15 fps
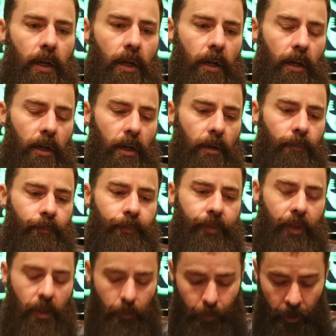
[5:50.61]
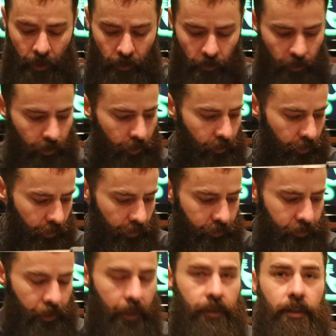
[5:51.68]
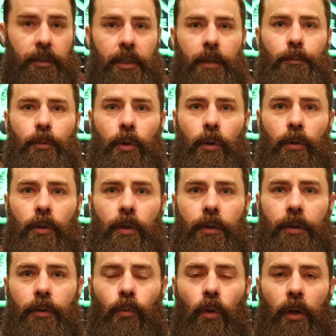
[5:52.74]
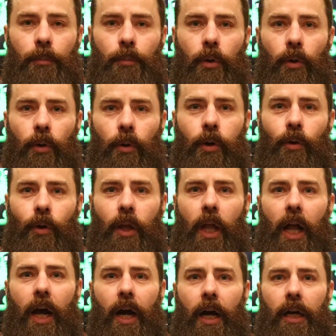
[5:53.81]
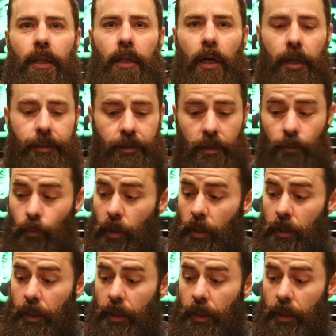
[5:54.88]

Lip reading: Apparently the section that broke on the one pole I lost somewhere,